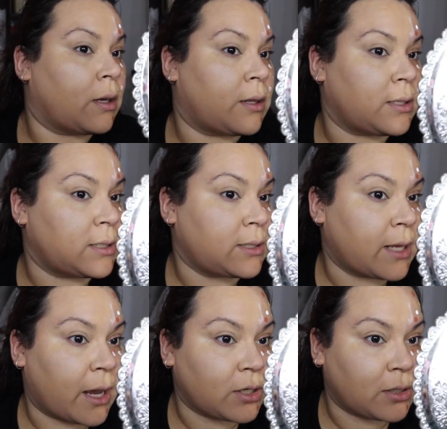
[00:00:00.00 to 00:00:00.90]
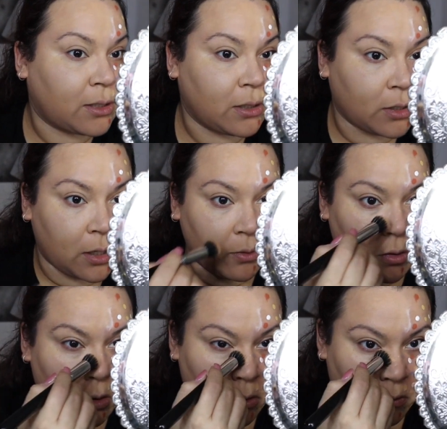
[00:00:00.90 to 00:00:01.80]
this is actually looking
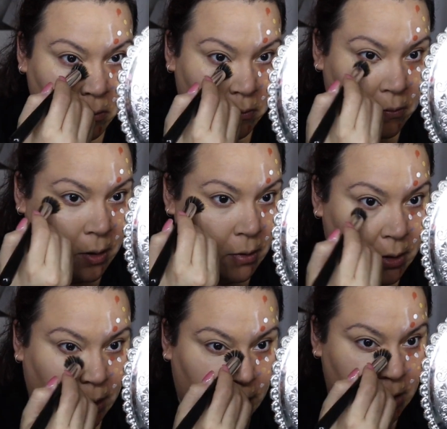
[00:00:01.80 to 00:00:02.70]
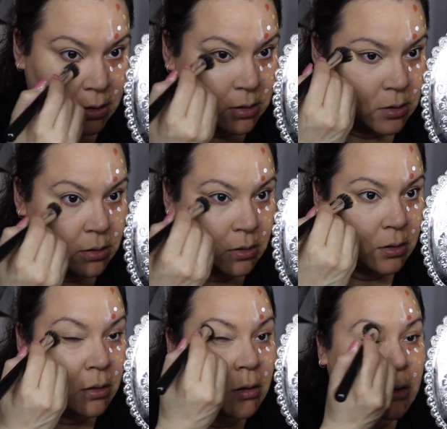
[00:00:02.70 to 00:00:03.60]
very nice.
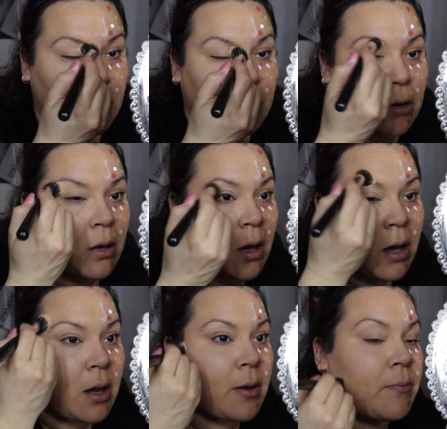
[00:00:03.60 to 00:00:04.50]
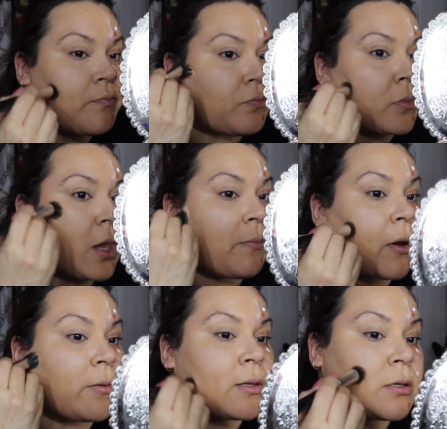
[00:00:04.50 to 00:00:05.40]
I
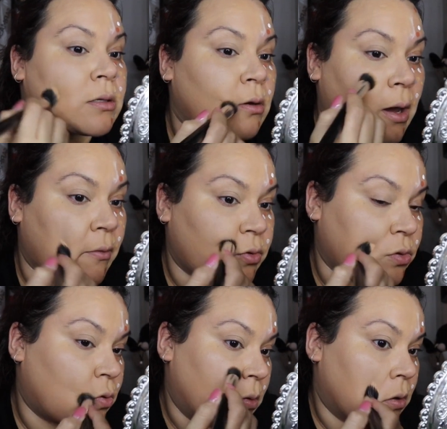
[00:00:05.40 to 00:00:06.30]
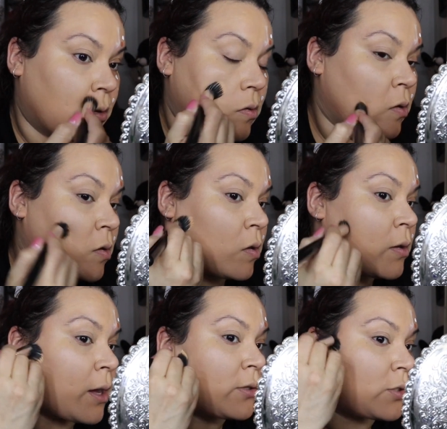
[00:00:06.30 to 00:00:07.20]
probably still have to
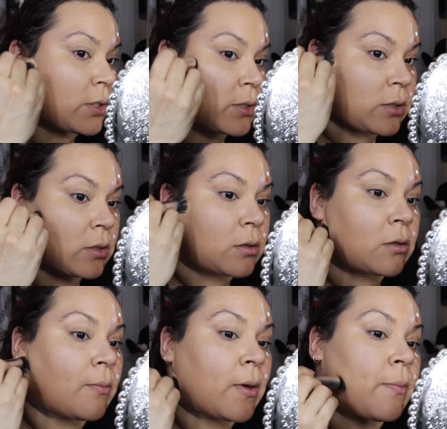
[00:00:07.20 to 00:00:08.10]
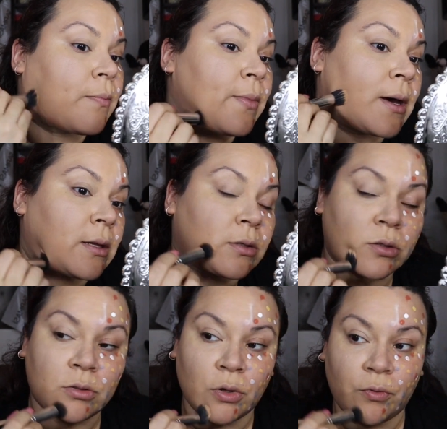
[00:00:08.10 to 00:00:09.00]
adjust it a little bit, but
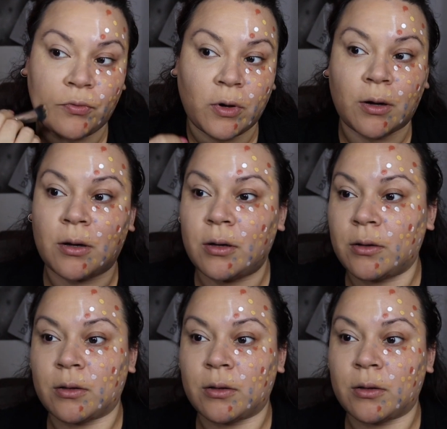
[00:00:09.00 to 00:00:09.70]
so far